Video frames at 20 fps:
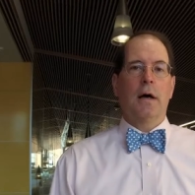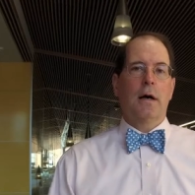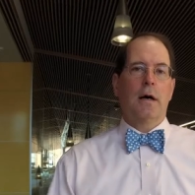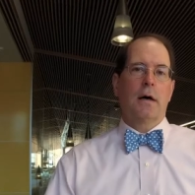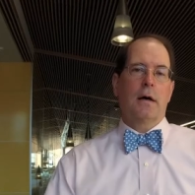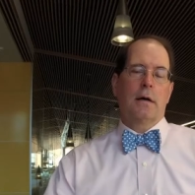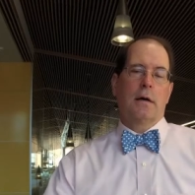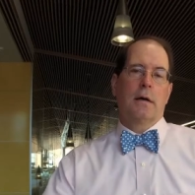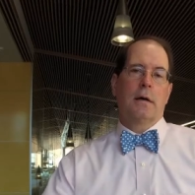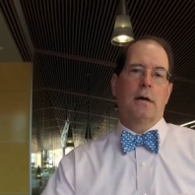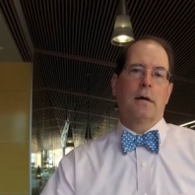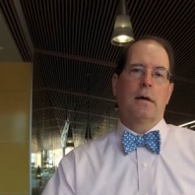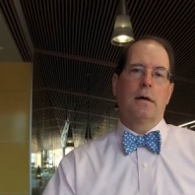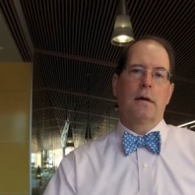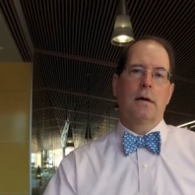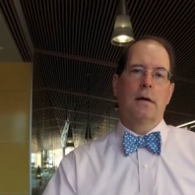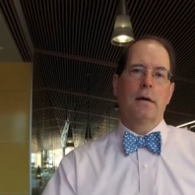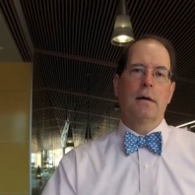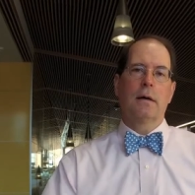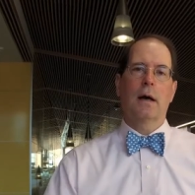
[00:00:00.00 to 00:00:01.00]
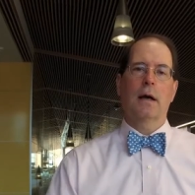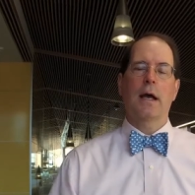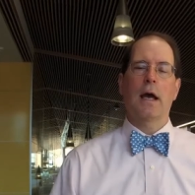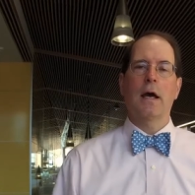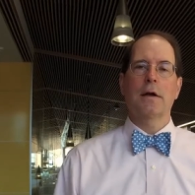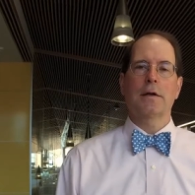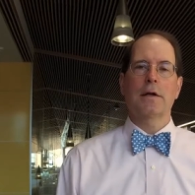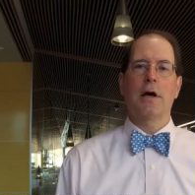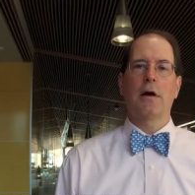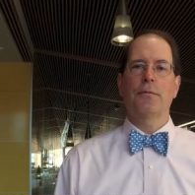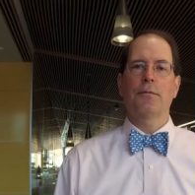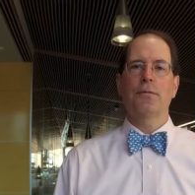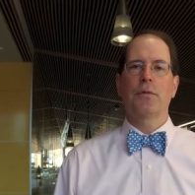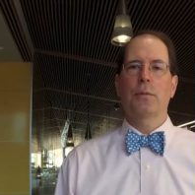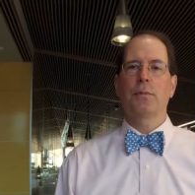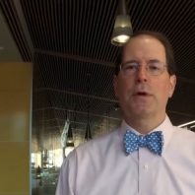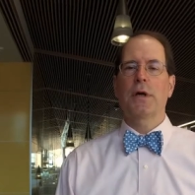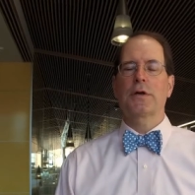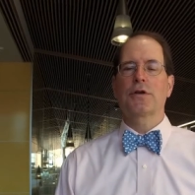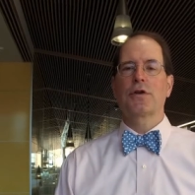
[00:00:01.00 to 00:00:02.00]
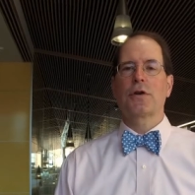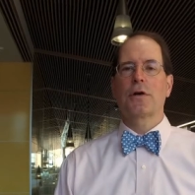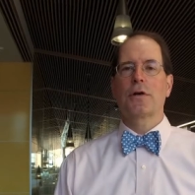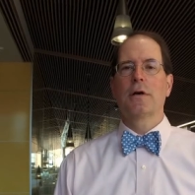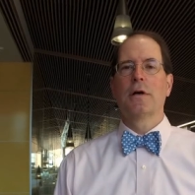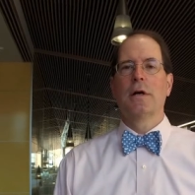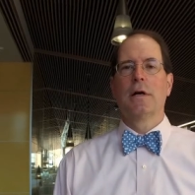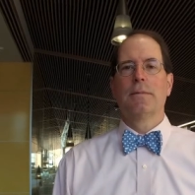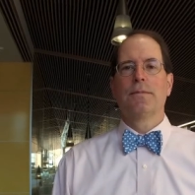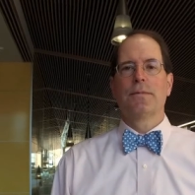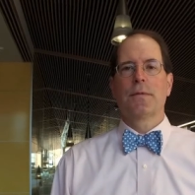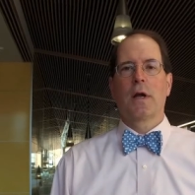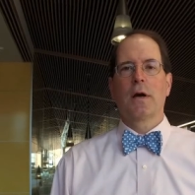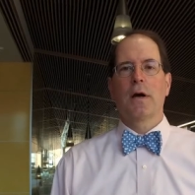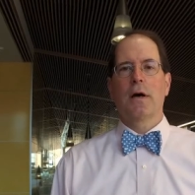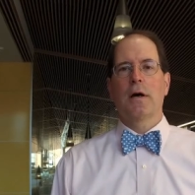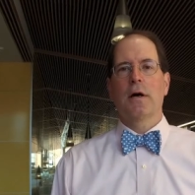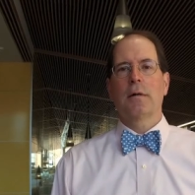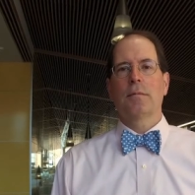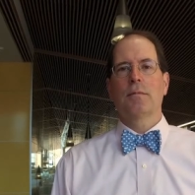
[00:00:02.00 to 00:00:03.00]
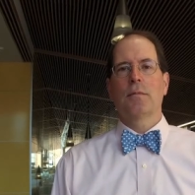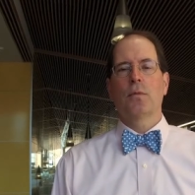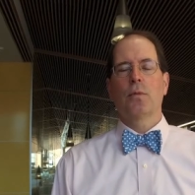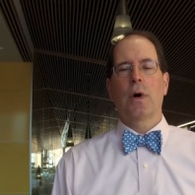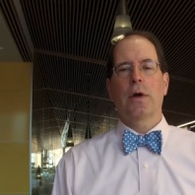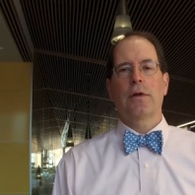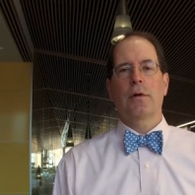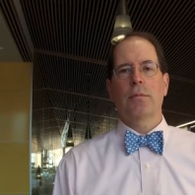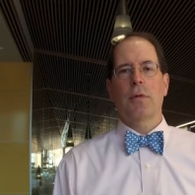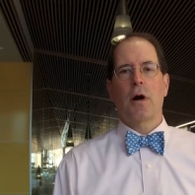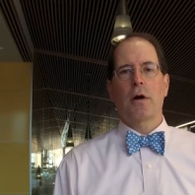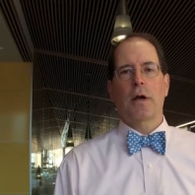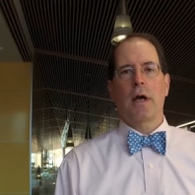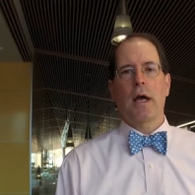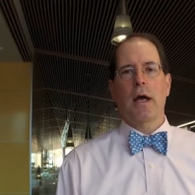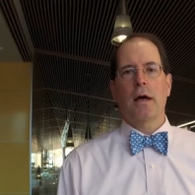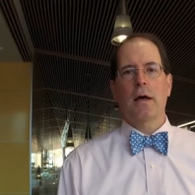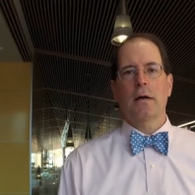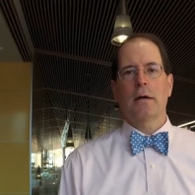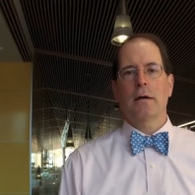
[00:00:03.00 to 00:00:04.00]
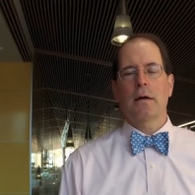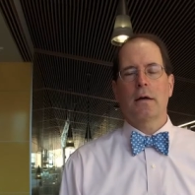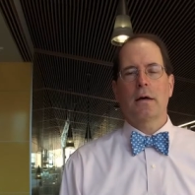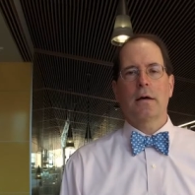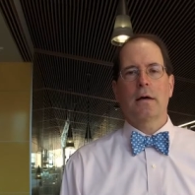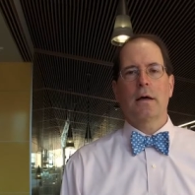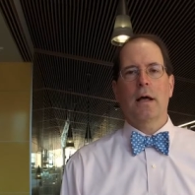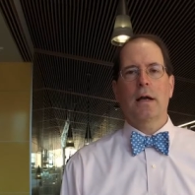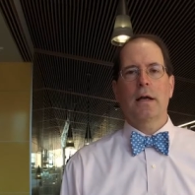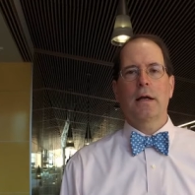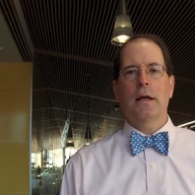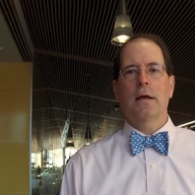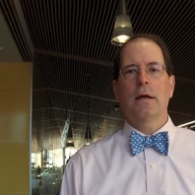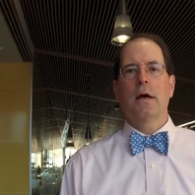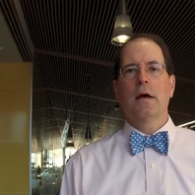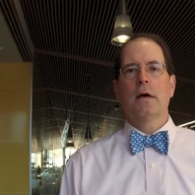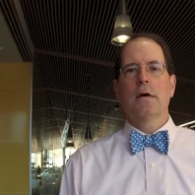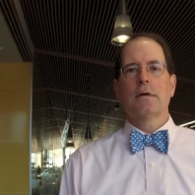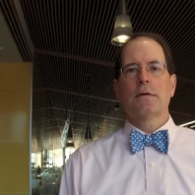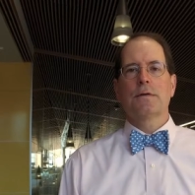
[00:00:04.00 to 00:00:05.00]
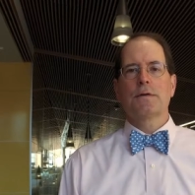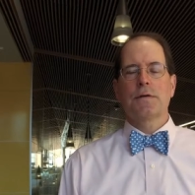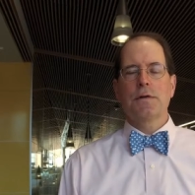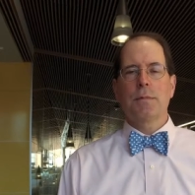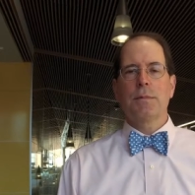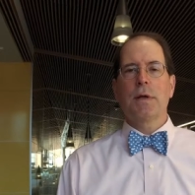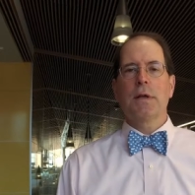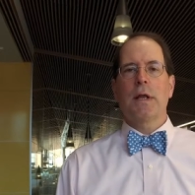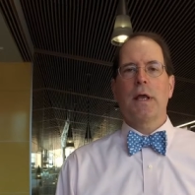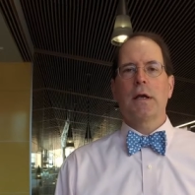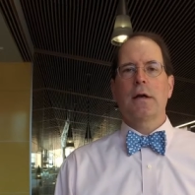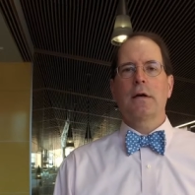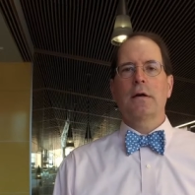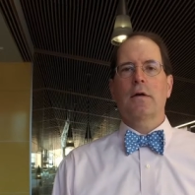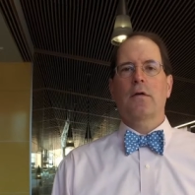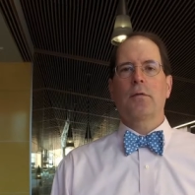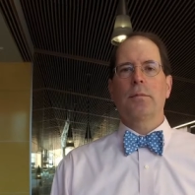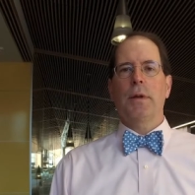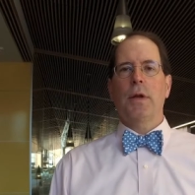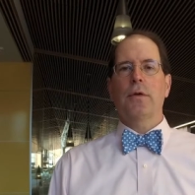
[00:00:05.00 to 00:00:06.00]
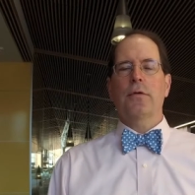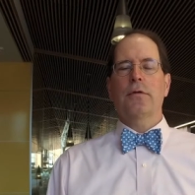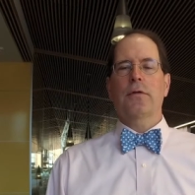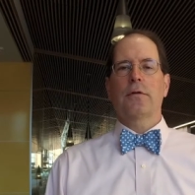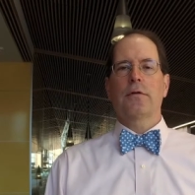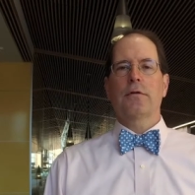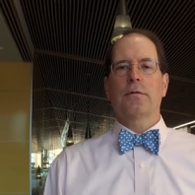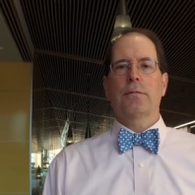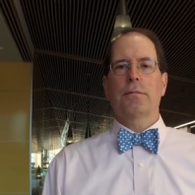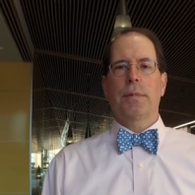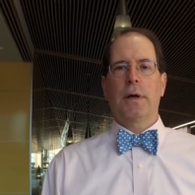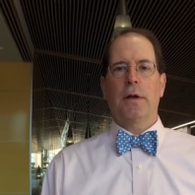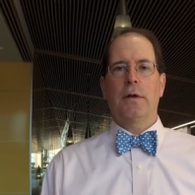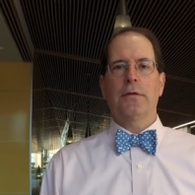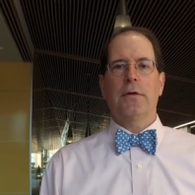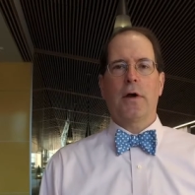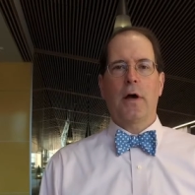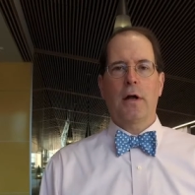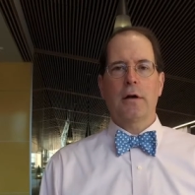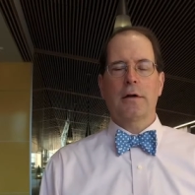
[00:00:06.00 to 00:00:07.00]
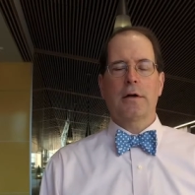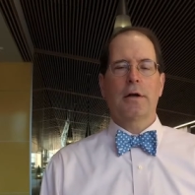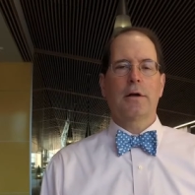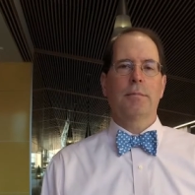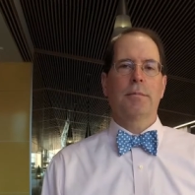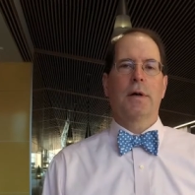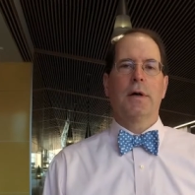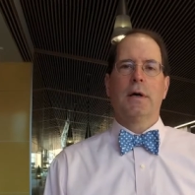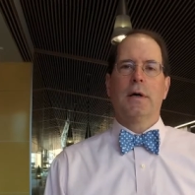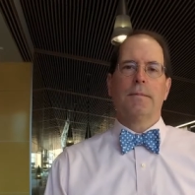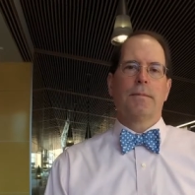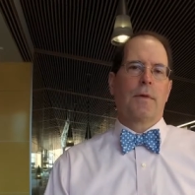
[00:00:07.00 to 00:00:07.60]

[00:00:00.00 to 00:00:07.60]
Uh, I can't tell from the picture um, whether Mark had uh, any simulated explosive belts on him.